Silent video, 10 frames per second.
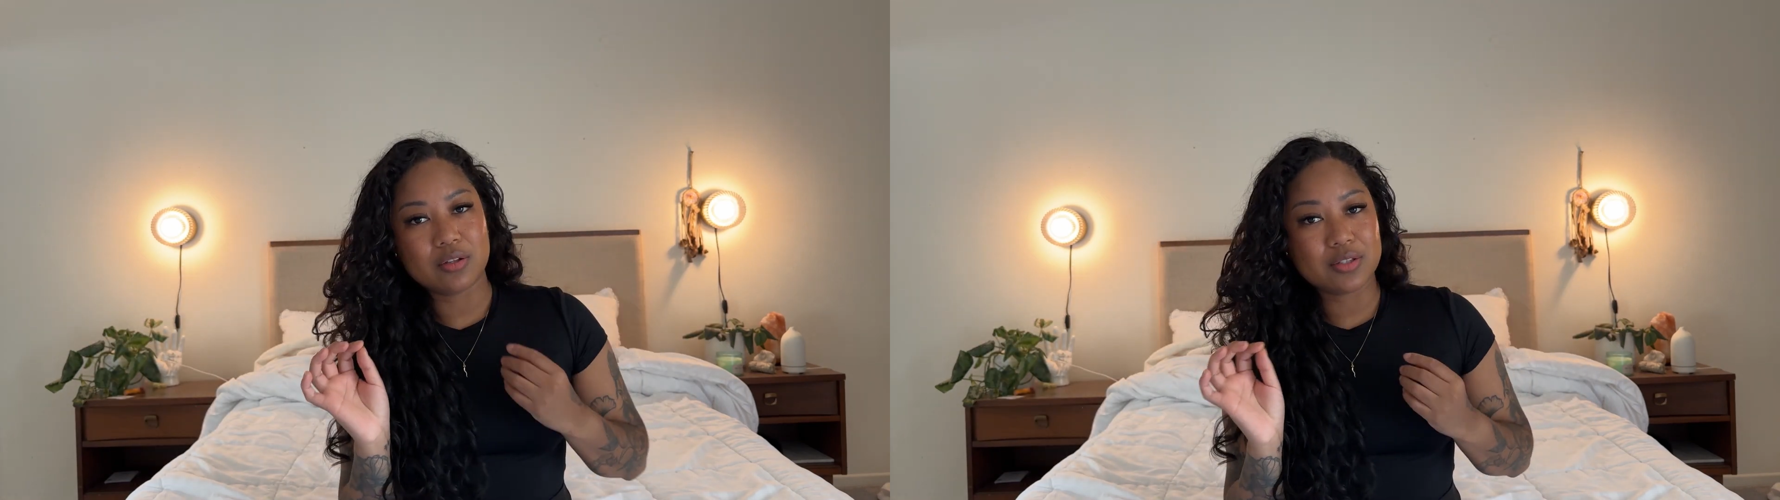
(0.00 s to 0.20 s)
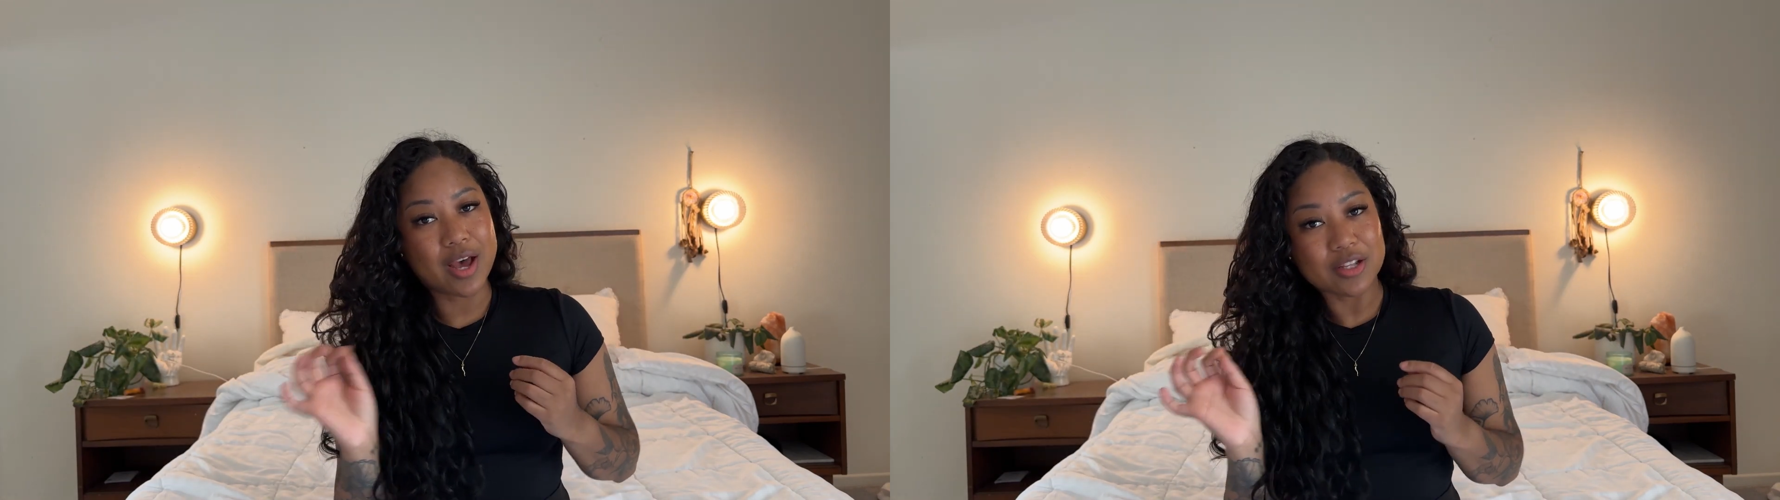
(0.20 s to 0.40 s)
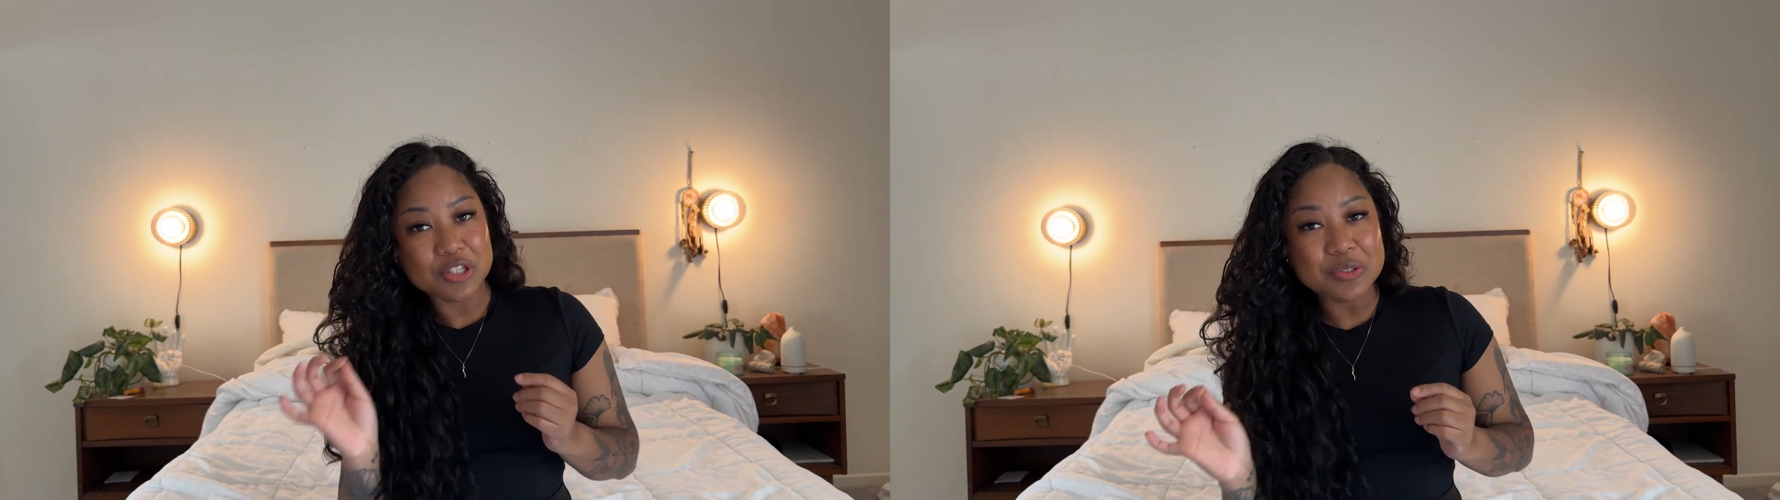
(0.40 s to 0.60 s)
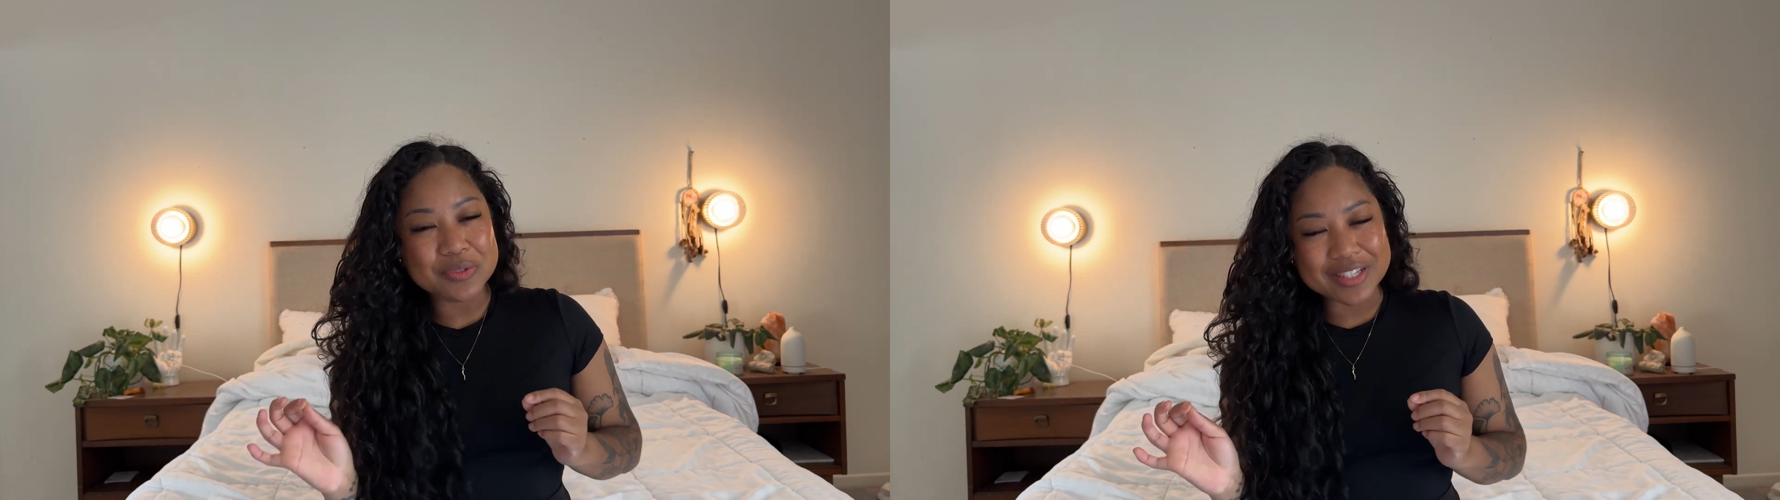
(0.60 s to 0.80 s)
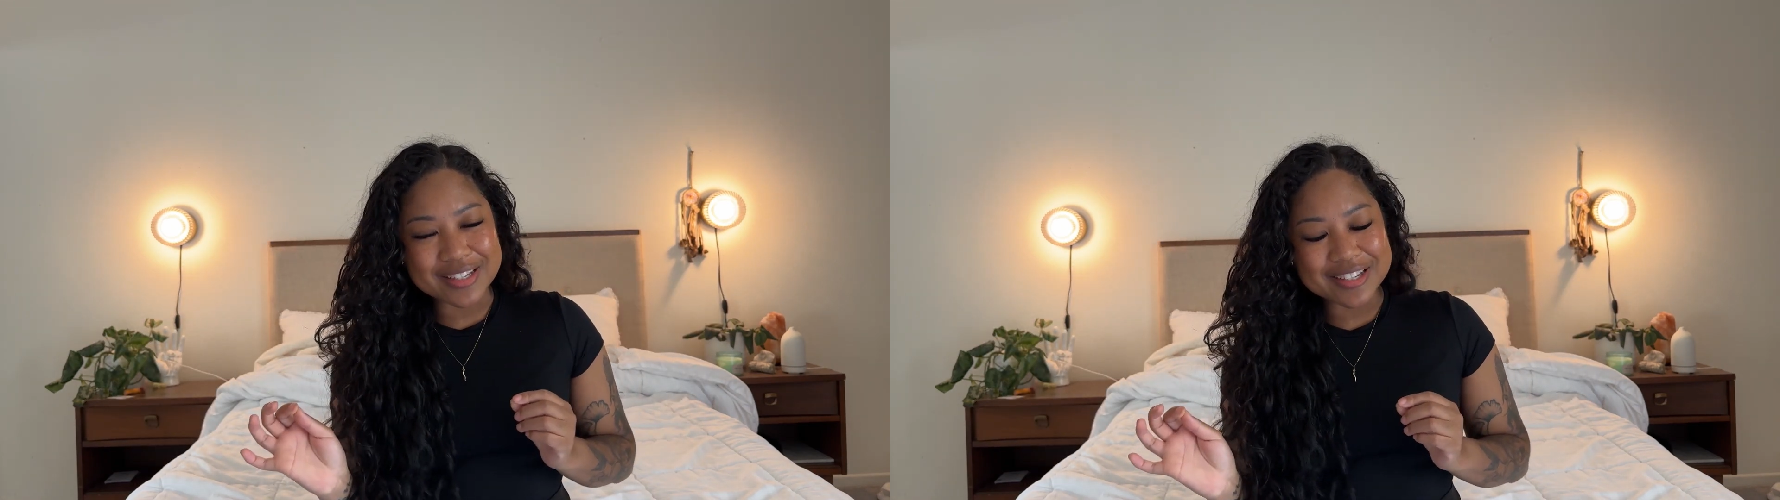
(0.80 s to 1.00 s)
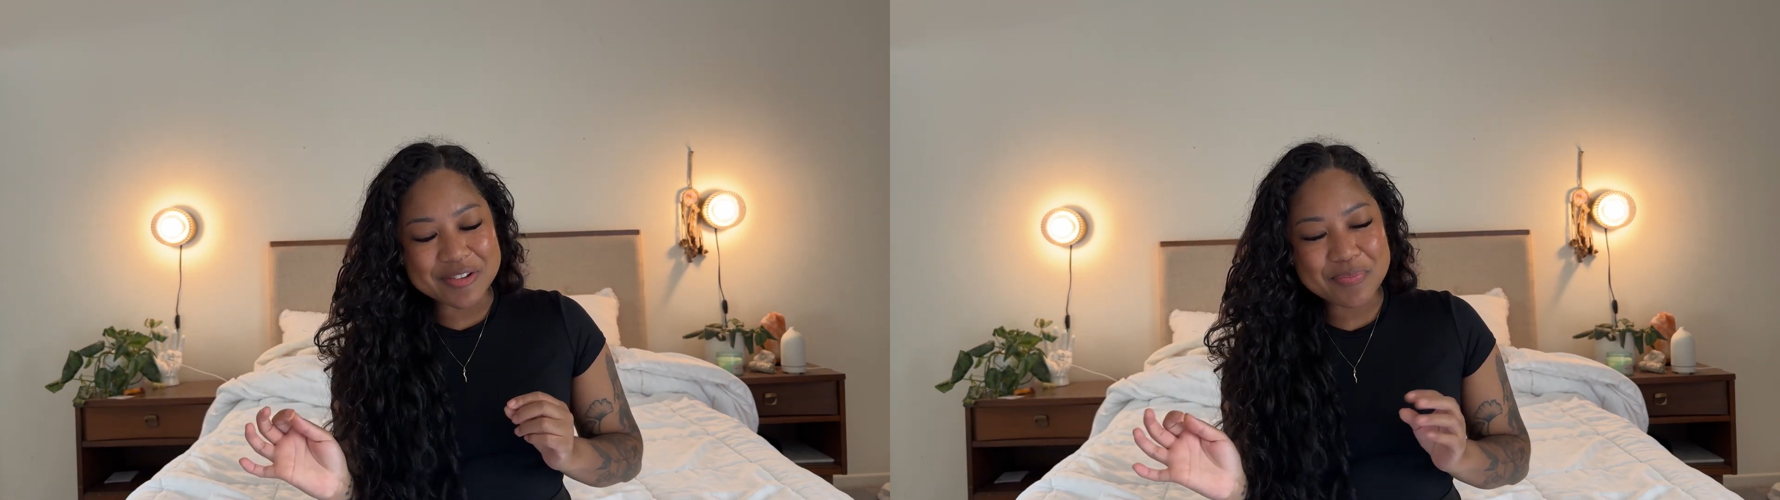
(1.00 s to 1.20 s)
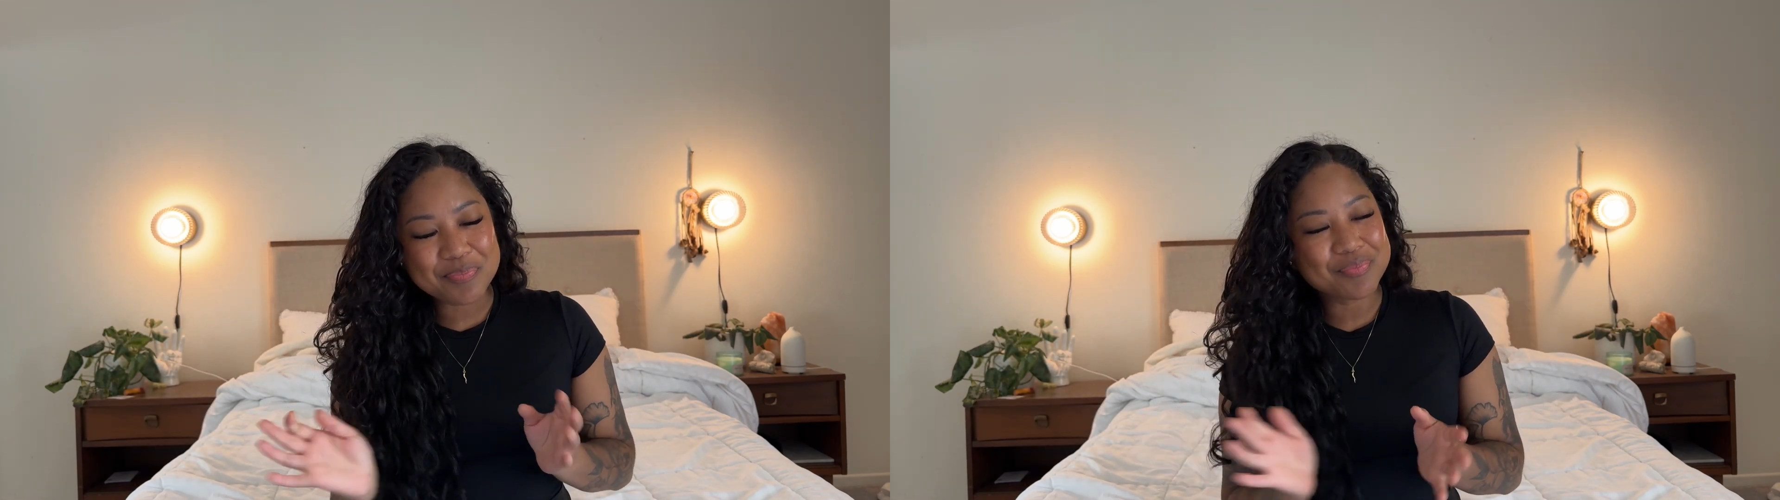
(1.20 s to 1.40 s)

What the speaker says: tattooing,